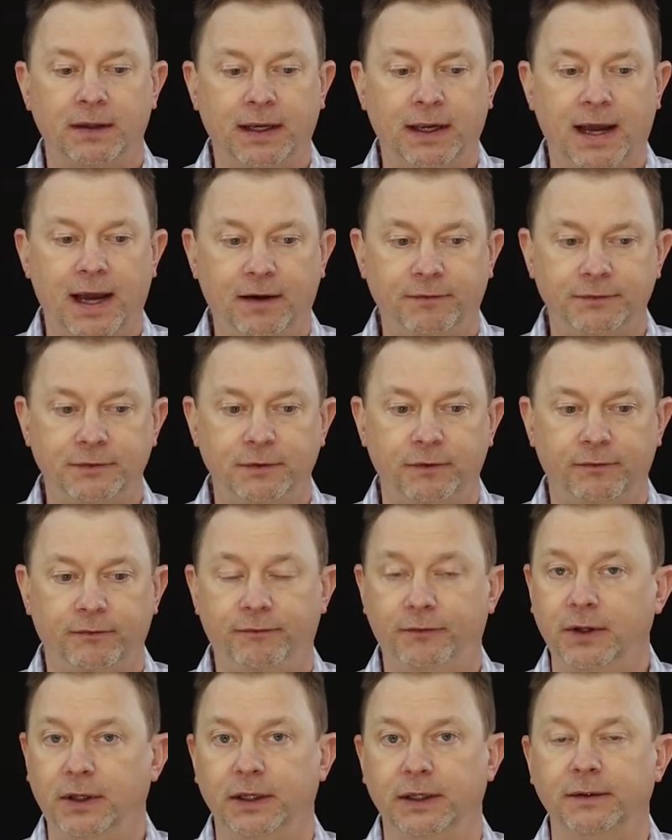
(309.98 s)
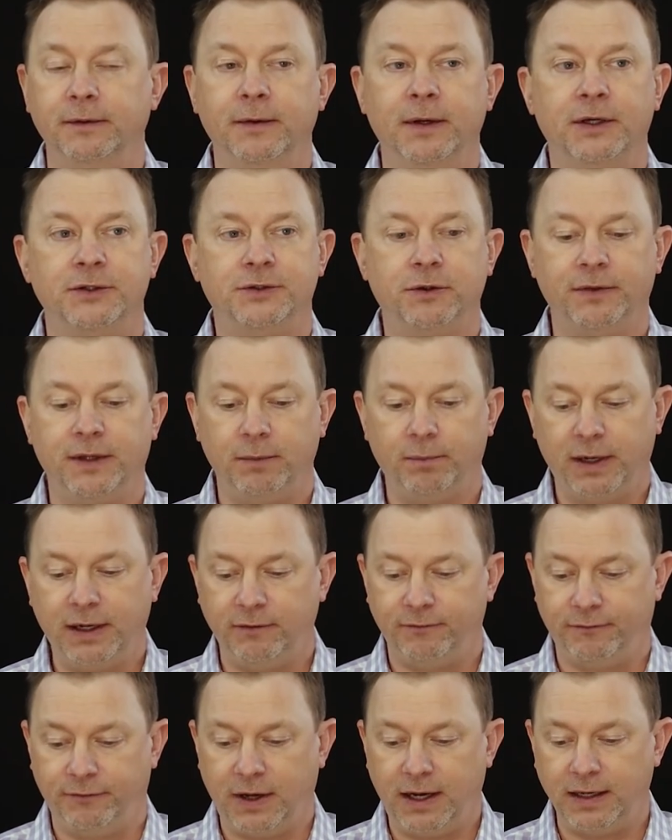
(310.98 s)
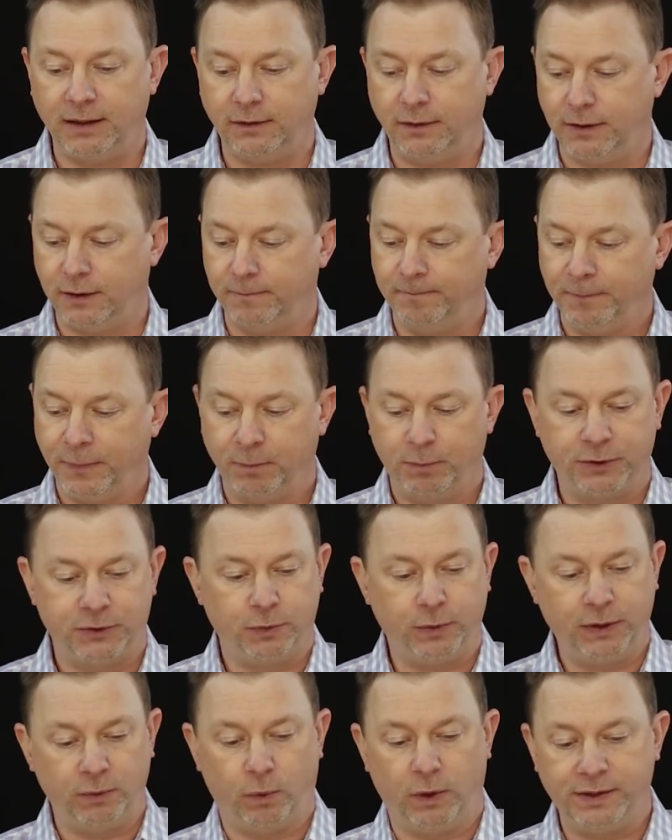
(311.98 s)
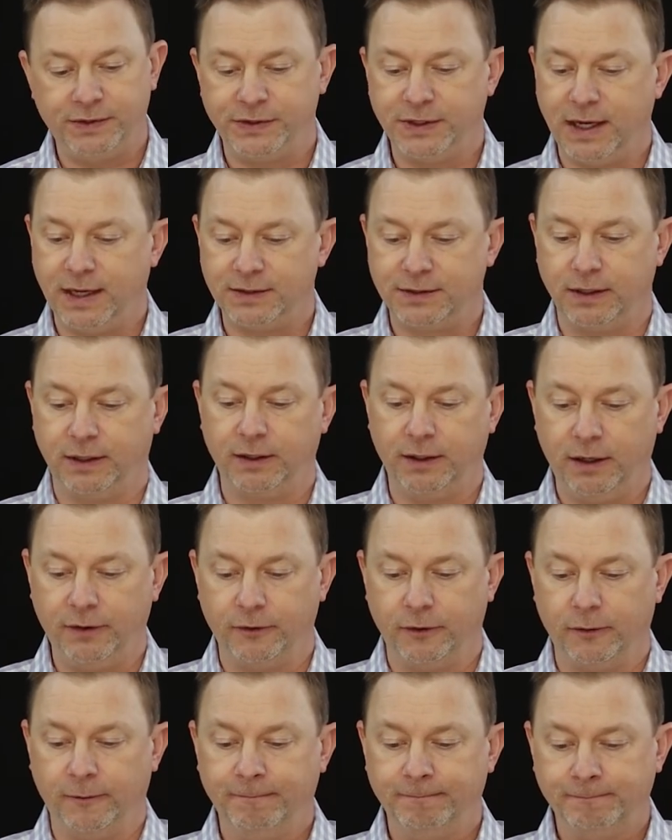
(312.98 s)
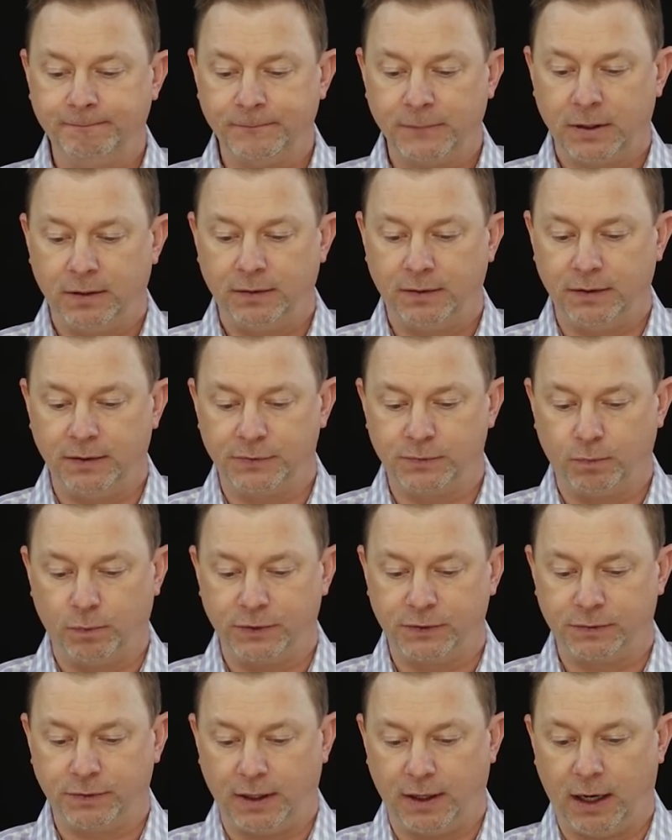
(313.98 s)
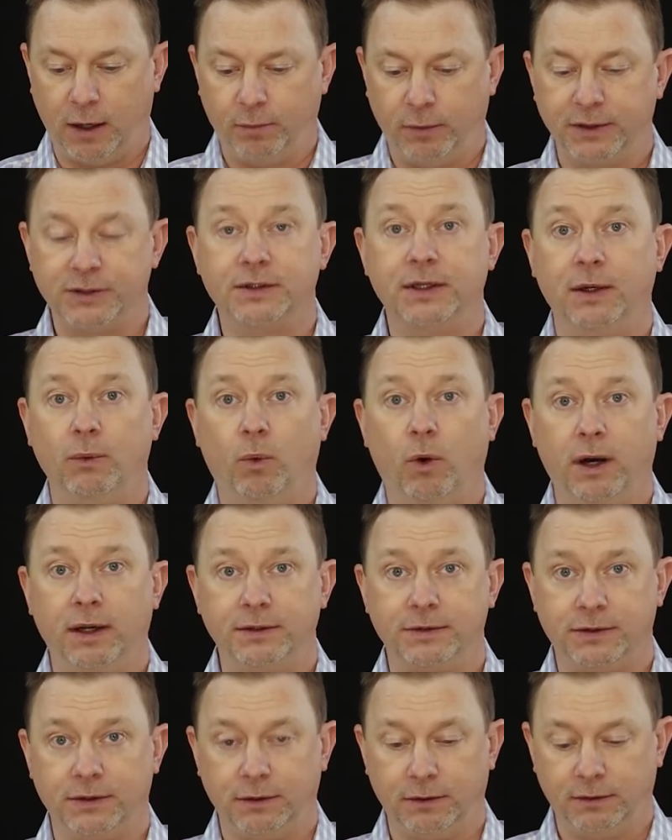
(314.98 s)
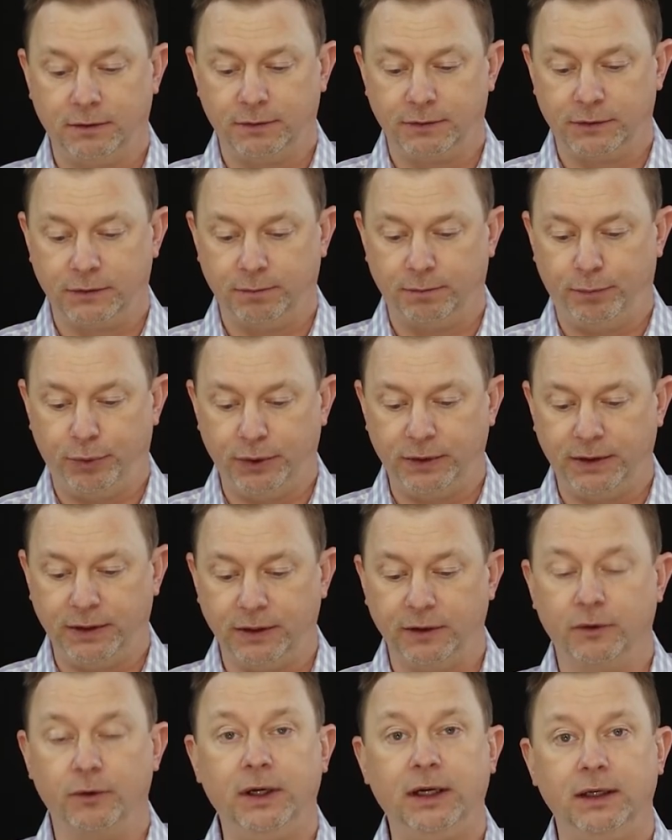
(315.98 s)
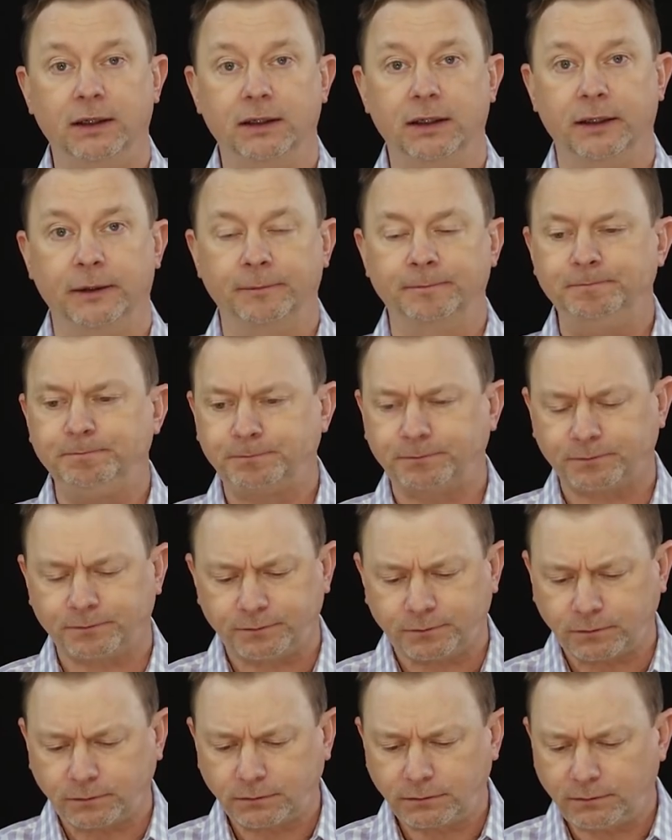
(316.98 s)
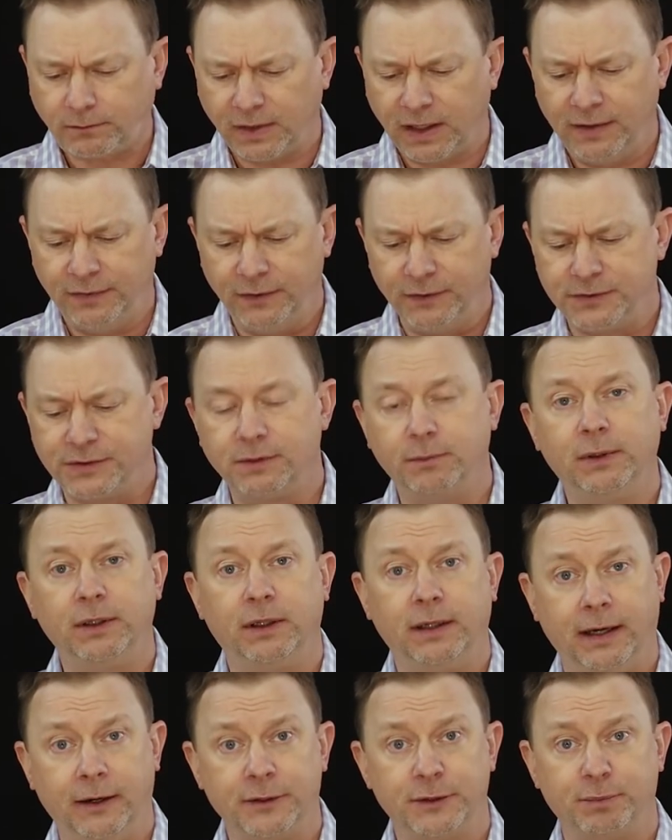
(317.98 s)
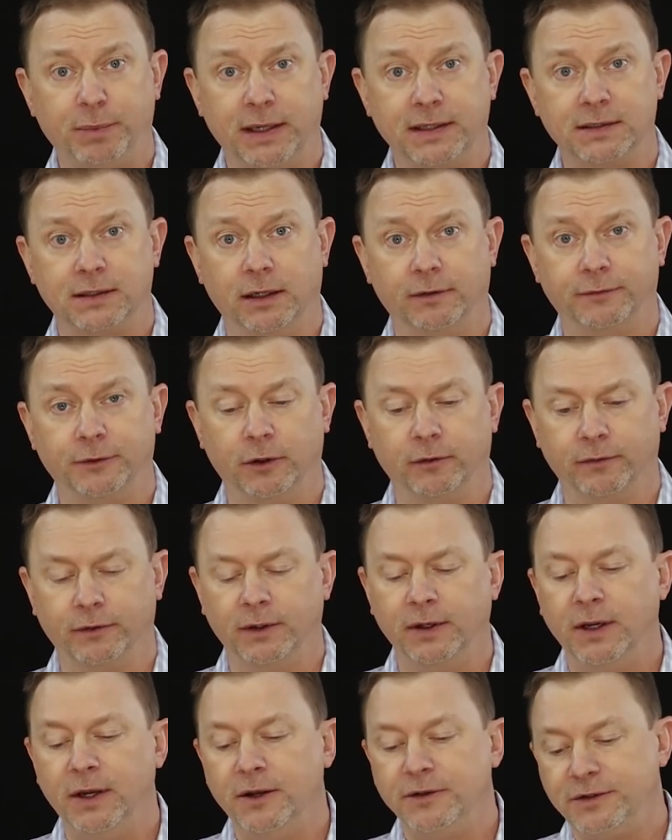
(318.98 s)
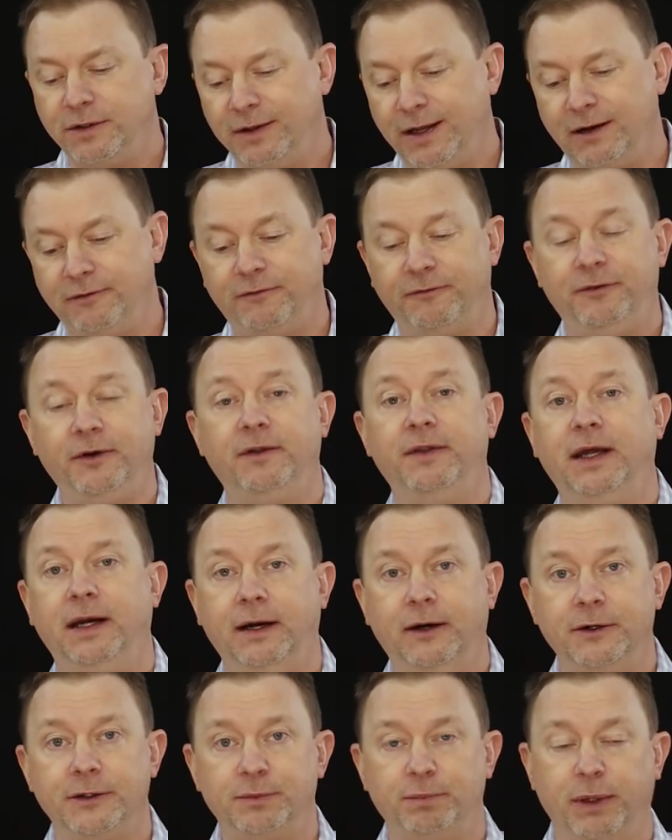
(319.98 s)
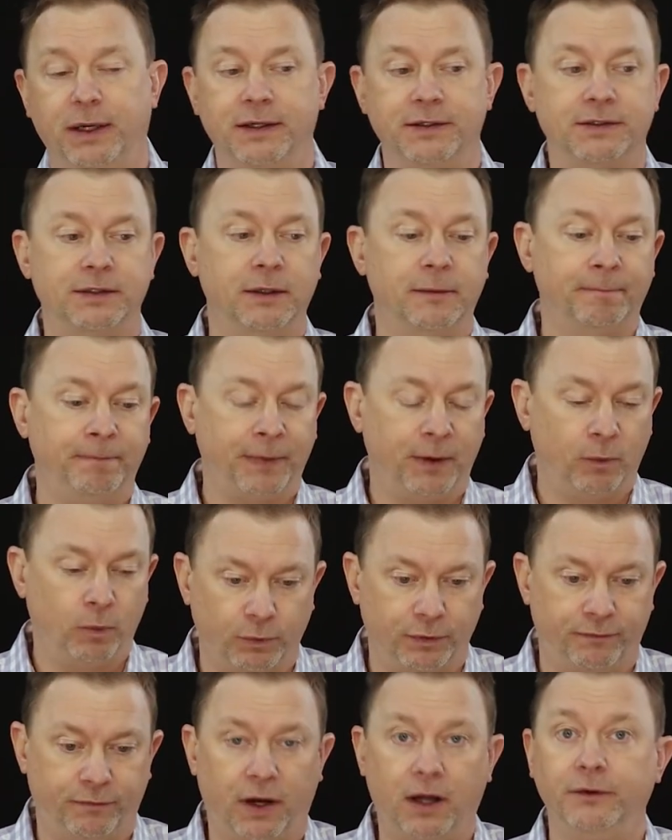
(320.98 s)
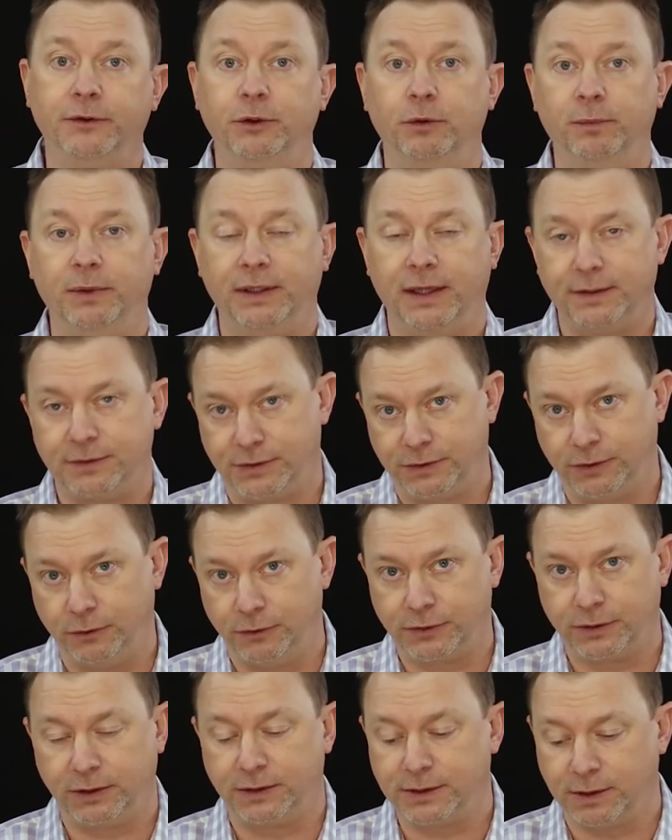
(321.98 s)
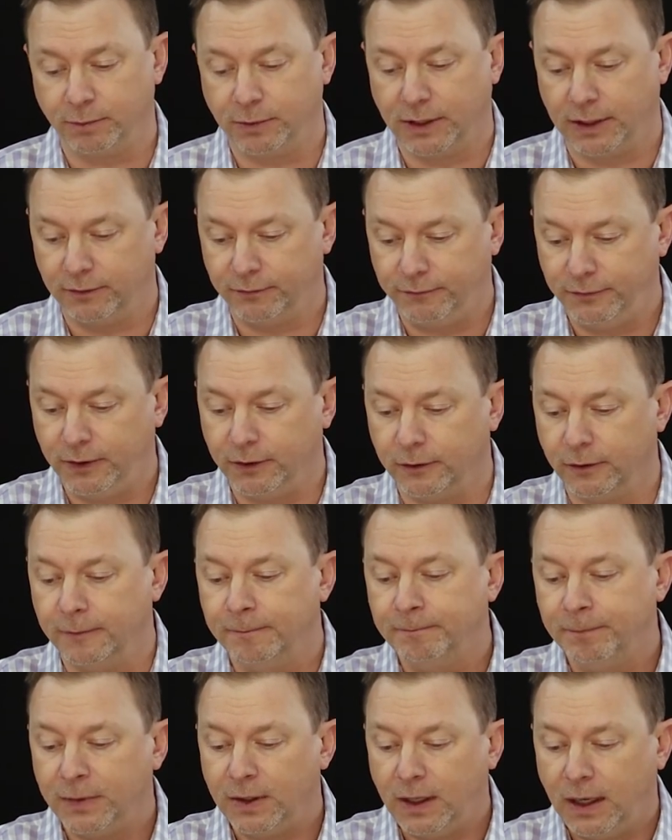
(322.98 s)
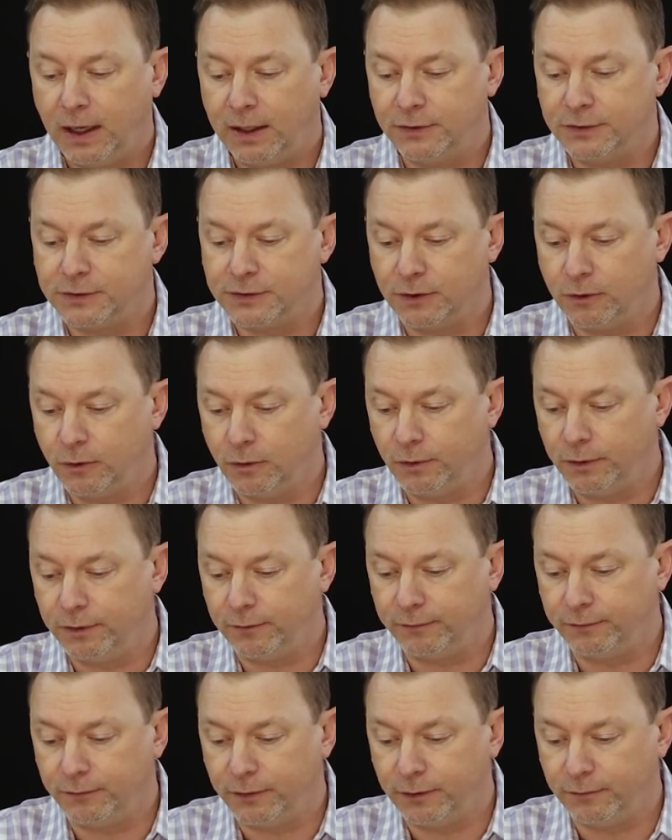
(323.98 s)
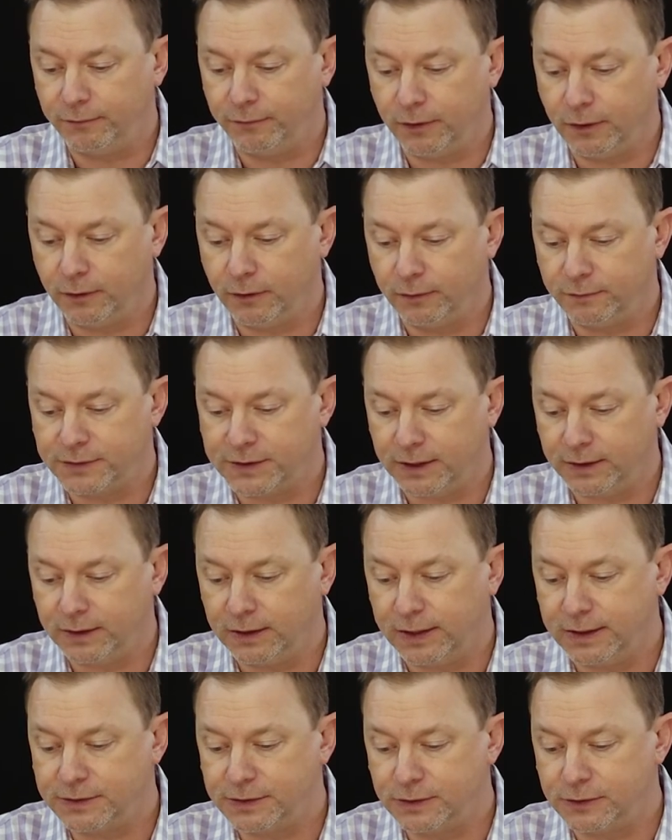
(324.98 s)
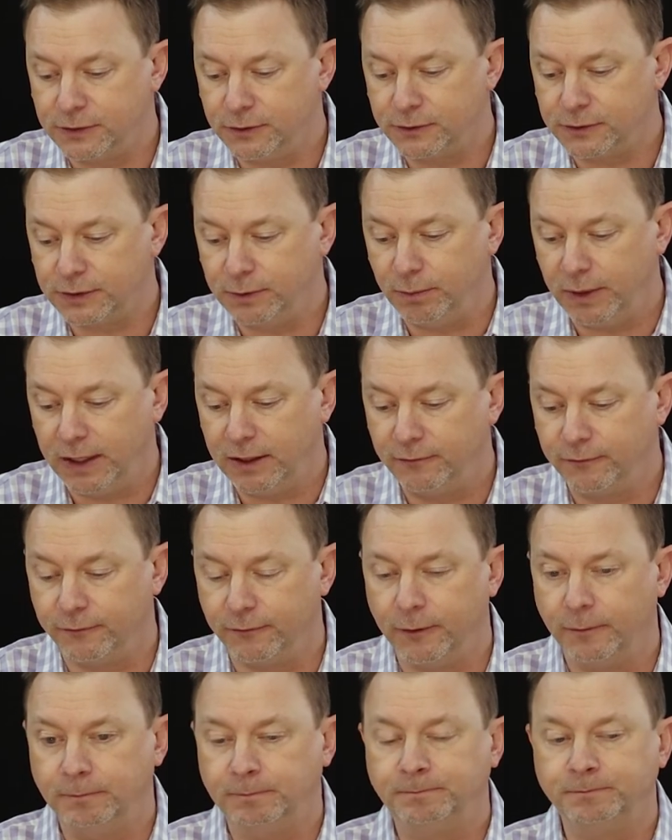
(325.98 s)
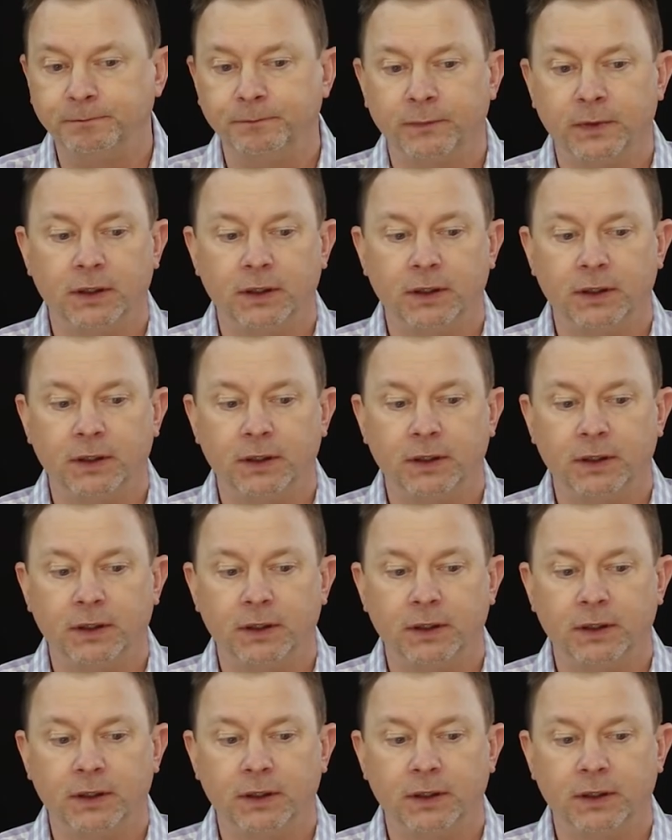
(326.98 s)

they have to fill it. So they might find that between one size and another is how much they want to put the ingredient in, and there's some little airspace left over. So they got to fill that airspace with volume, and that's usually some kind of filler. And so the filler of cellulase is usually made from